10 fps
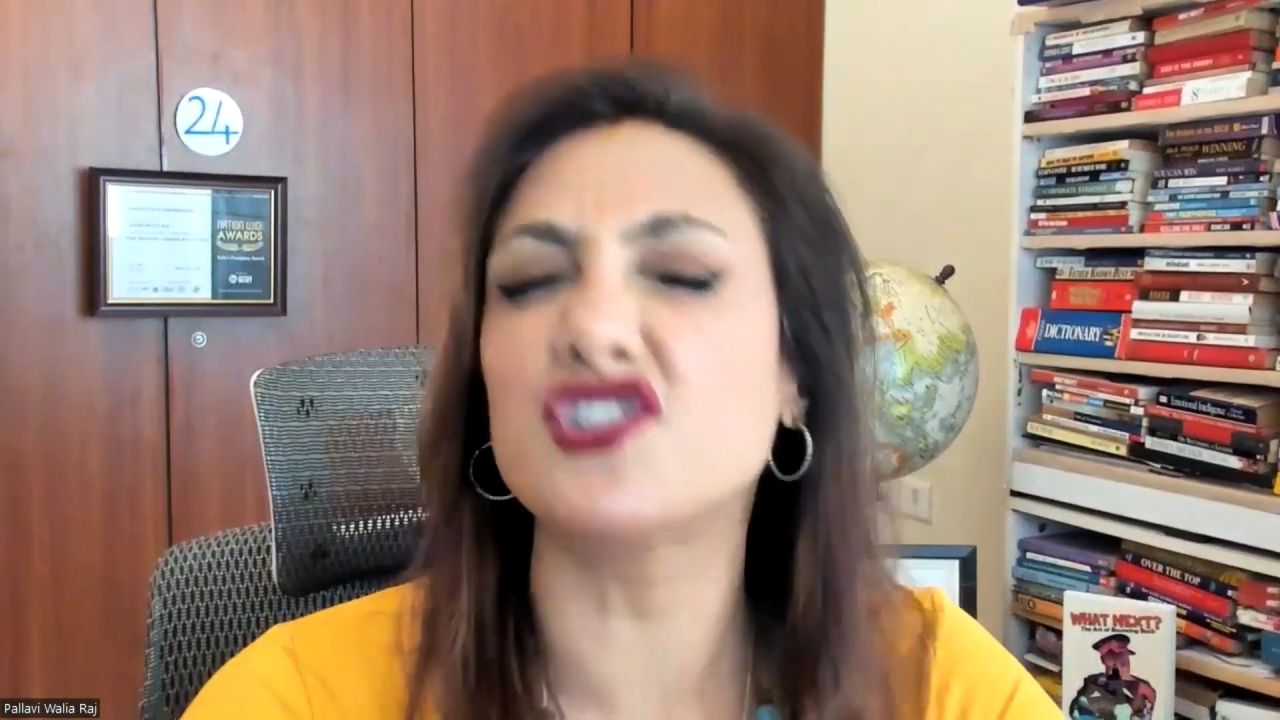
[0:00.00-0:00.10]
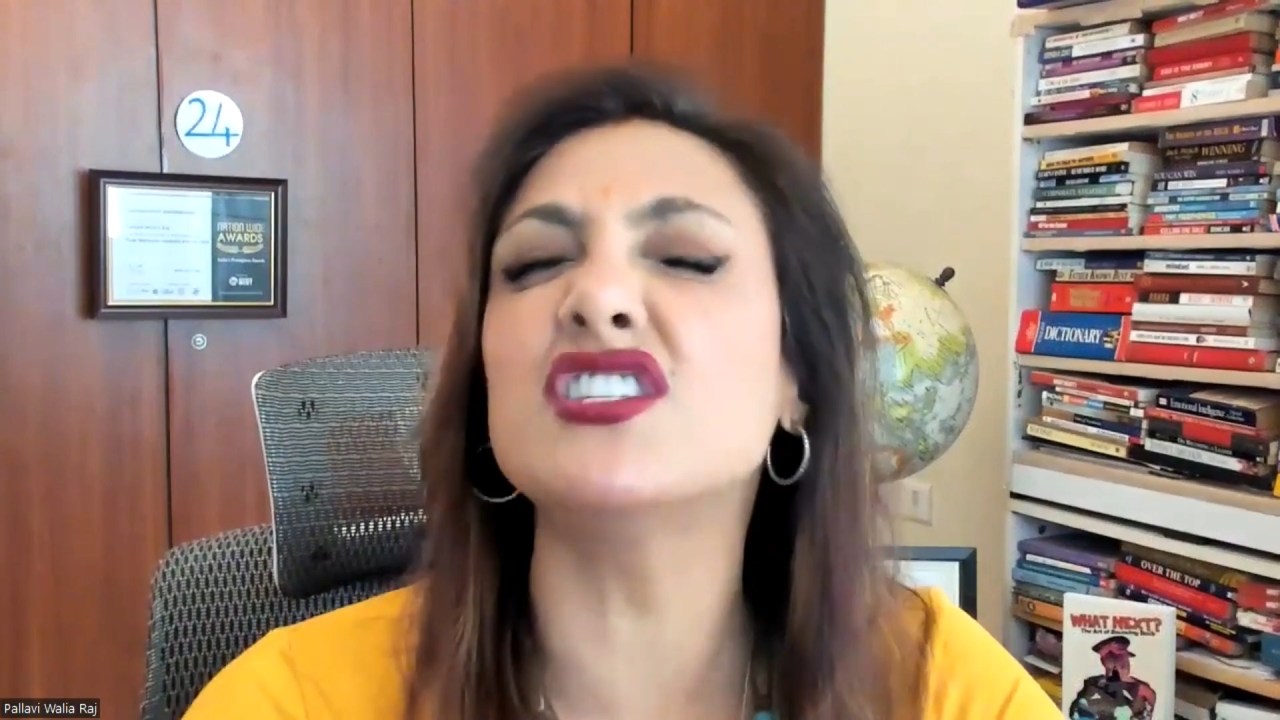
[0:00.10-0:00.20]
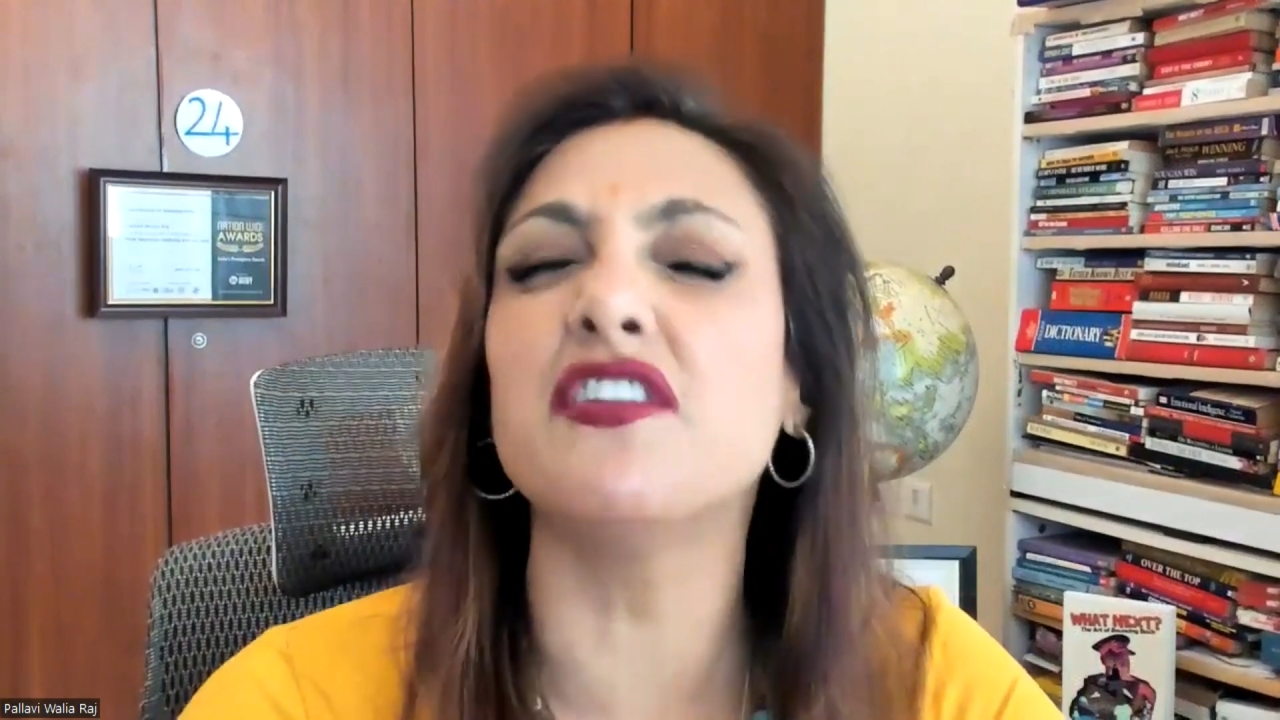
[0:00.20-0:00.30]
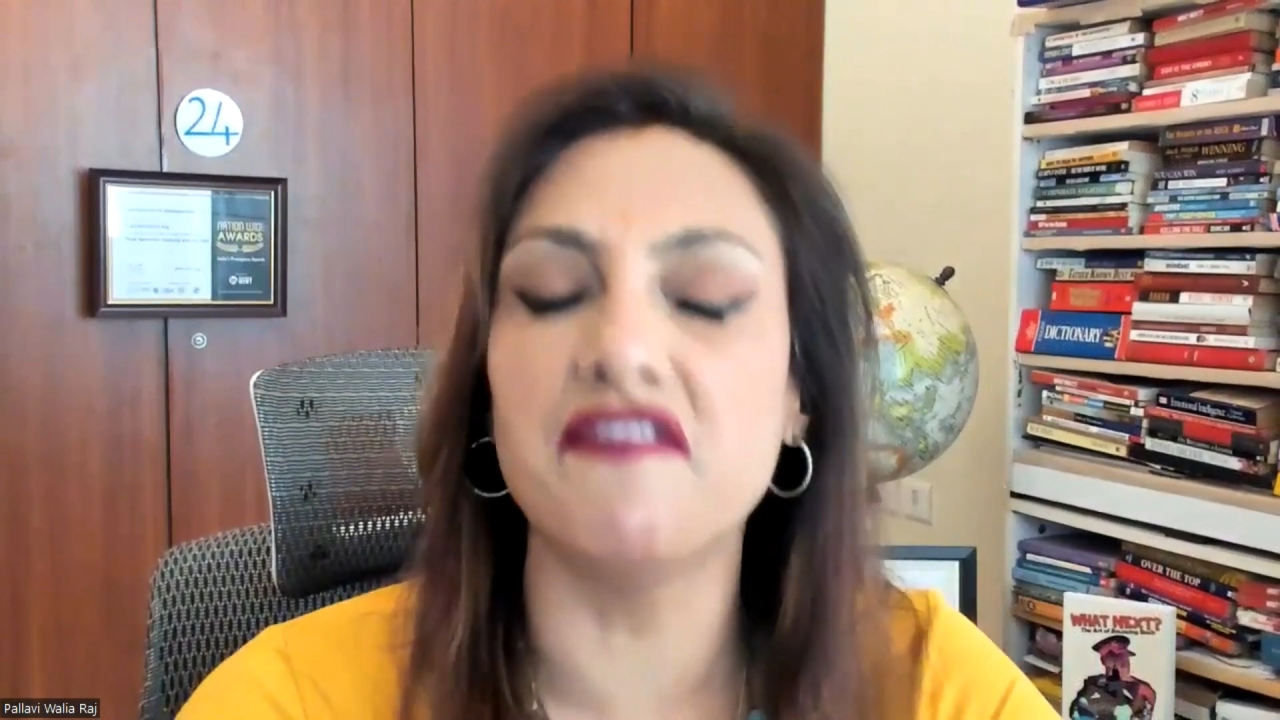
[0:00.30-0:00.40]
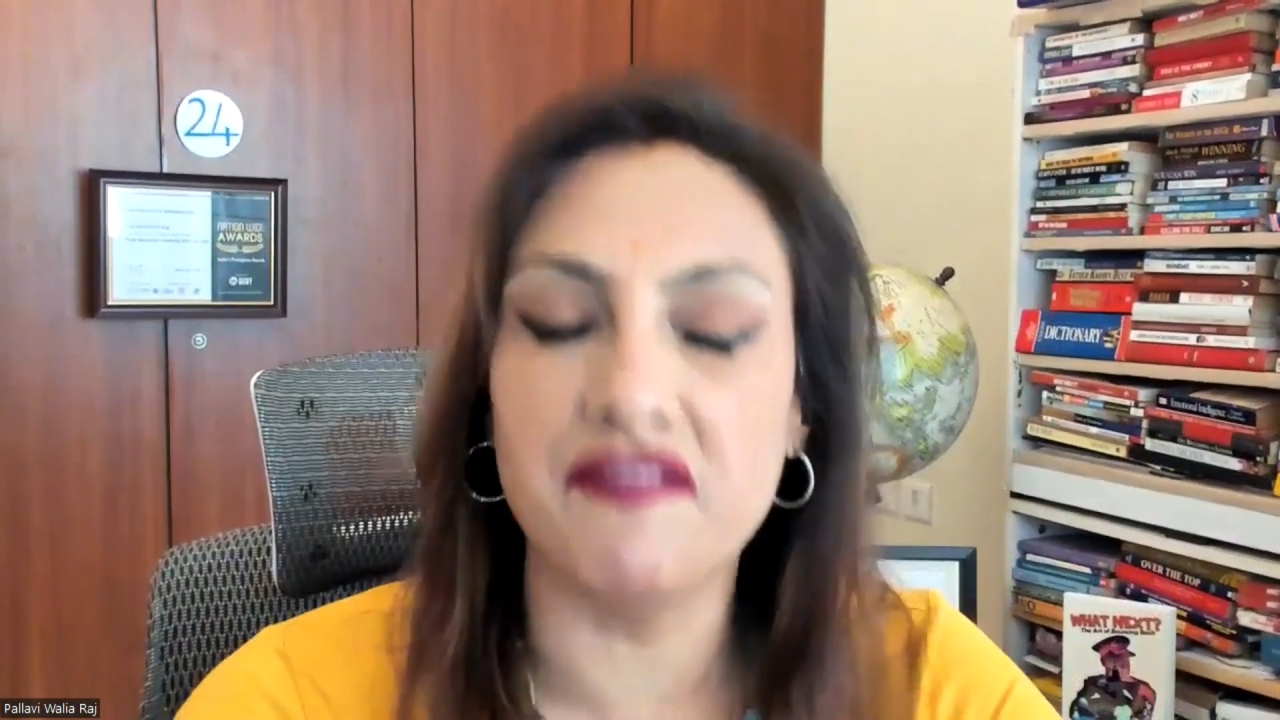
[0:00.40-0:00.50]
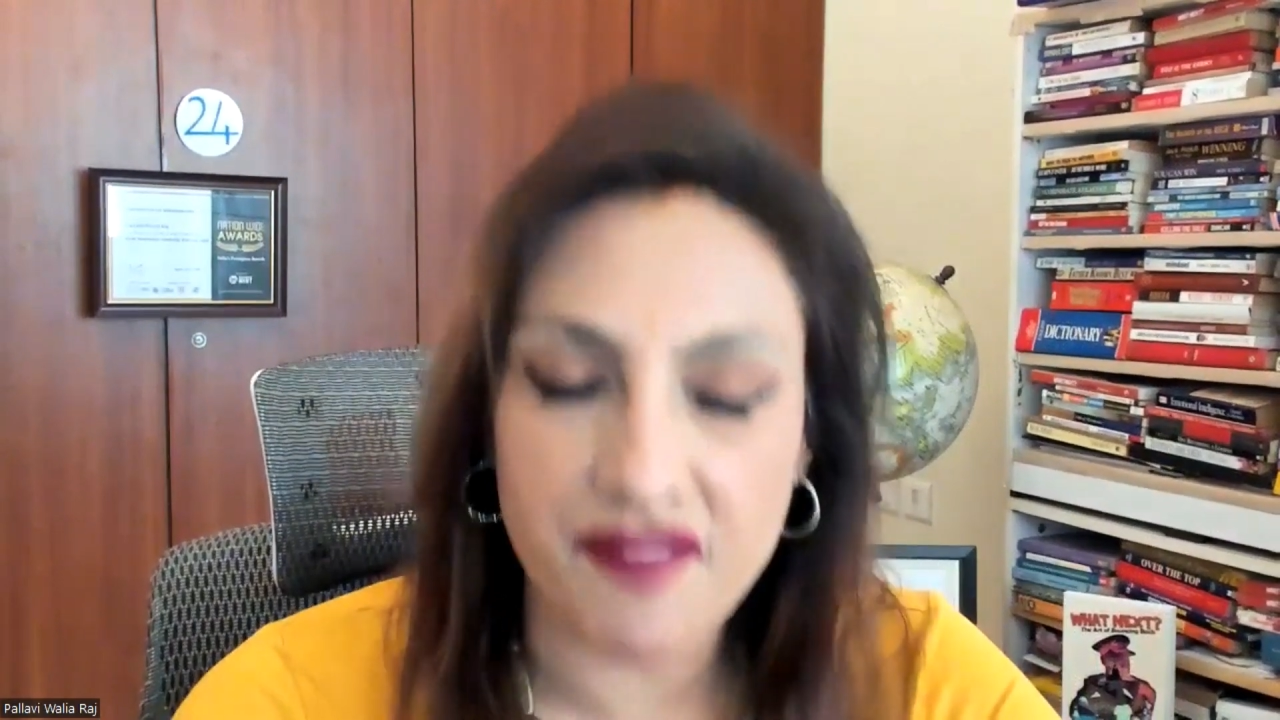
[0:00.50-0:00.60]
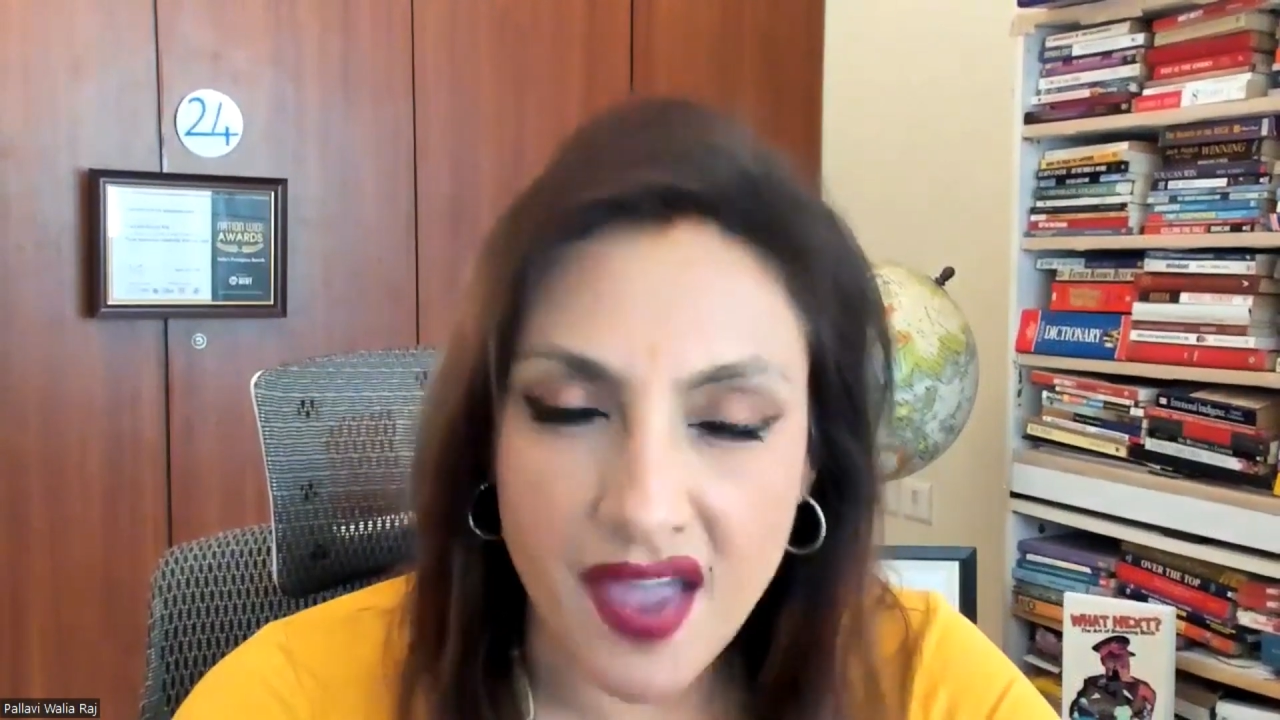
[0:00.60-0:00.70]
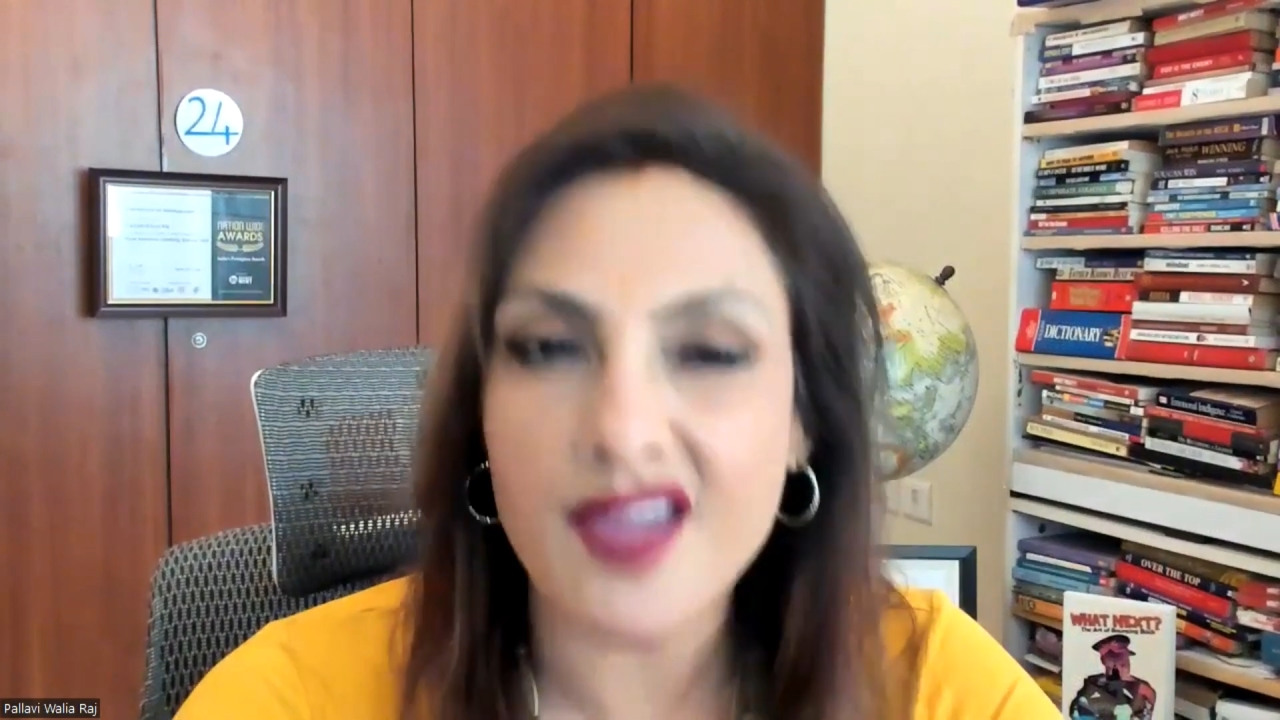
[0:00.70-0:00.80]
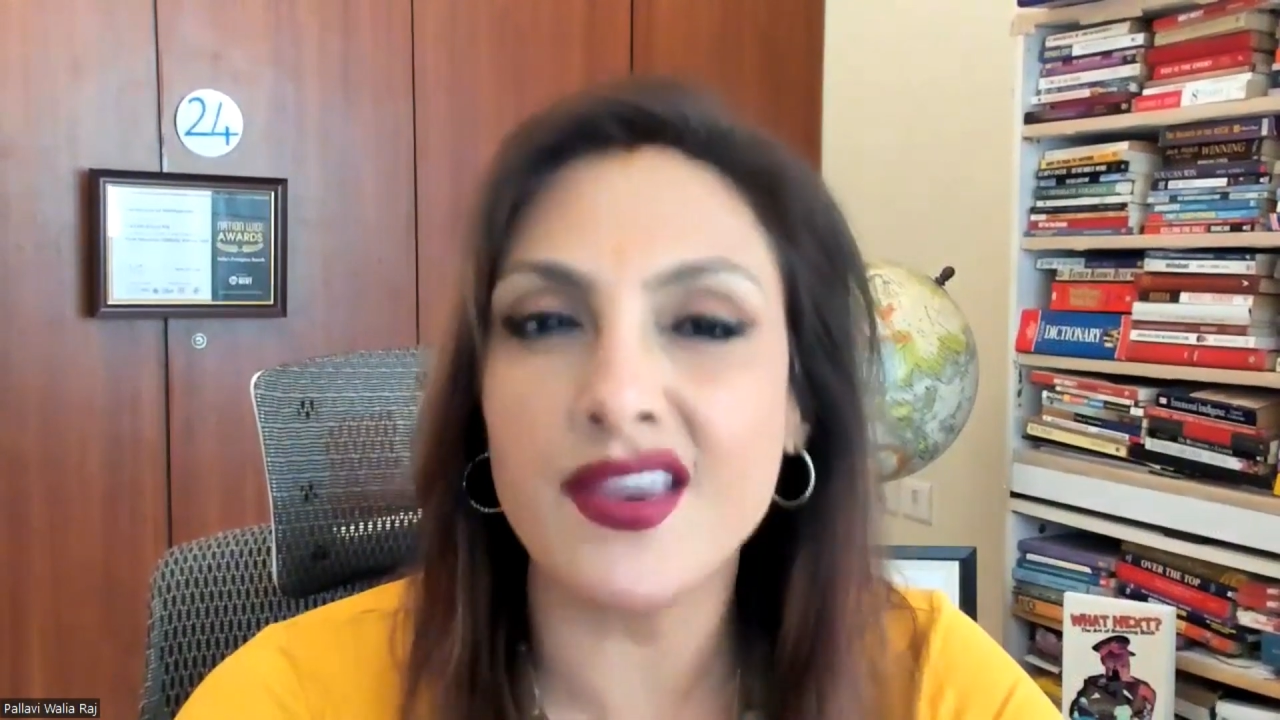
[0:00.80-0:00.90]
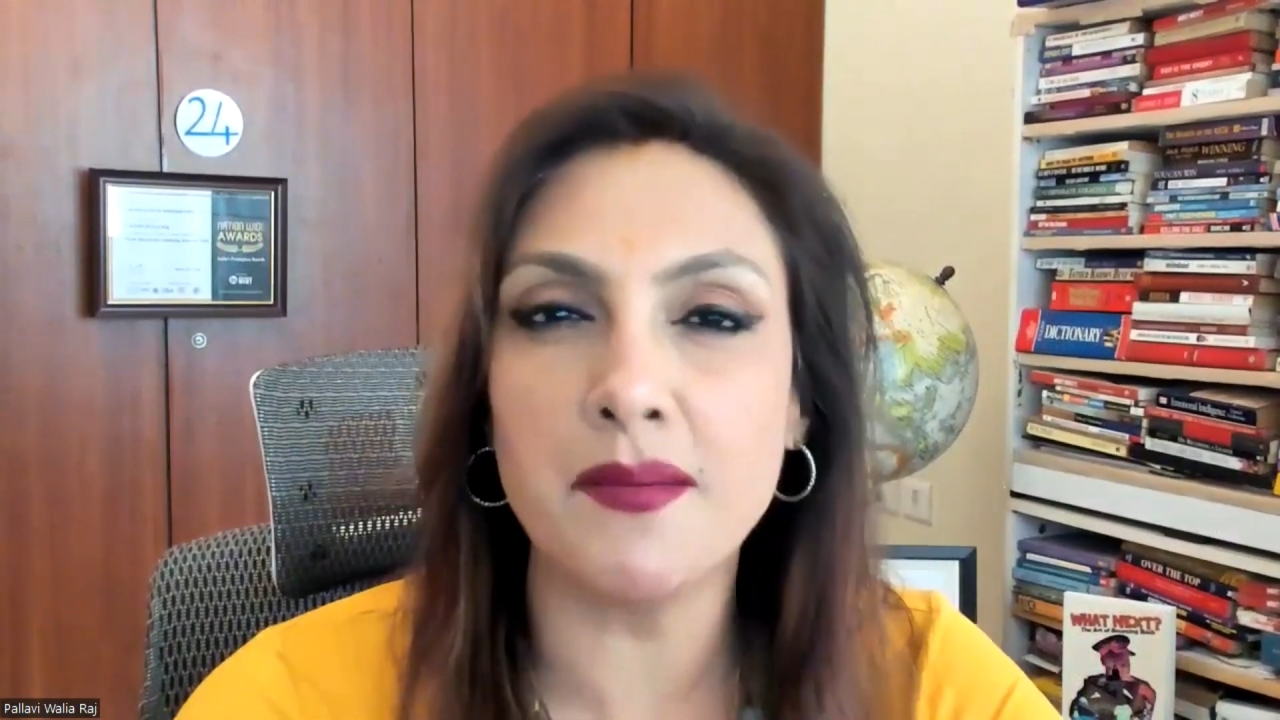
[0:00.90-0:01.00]
She's a
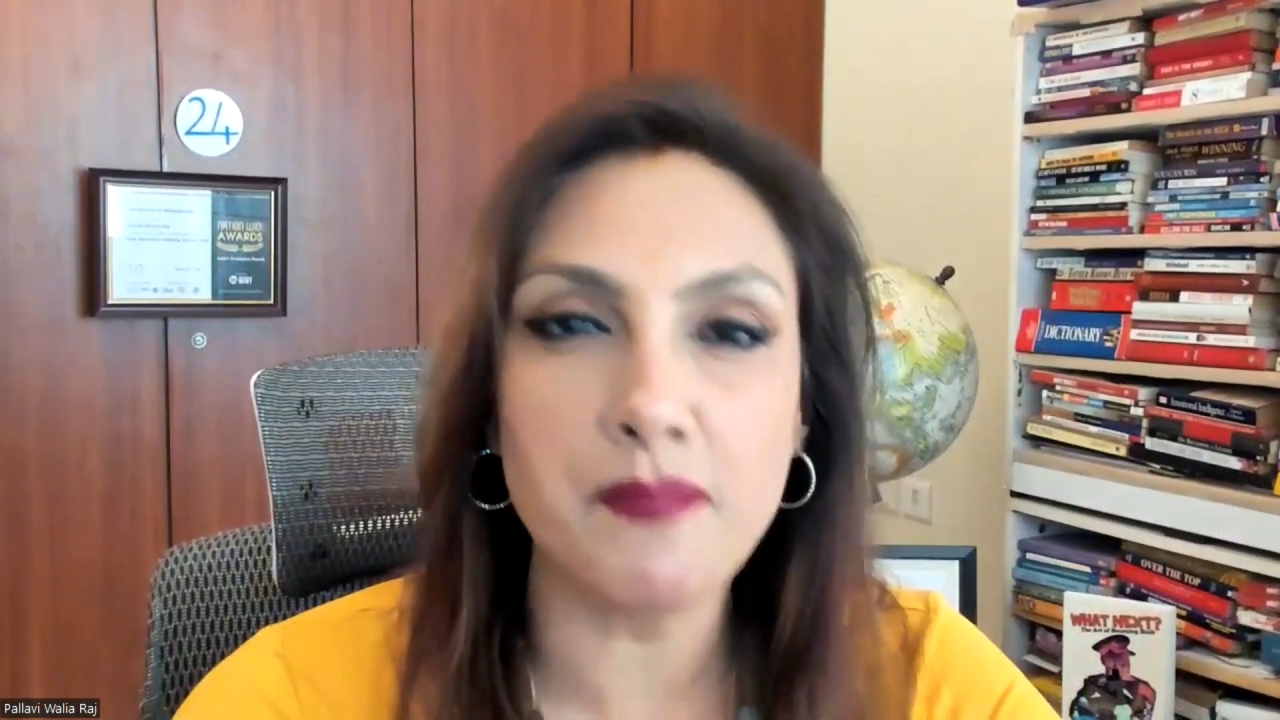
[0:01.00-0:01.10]
very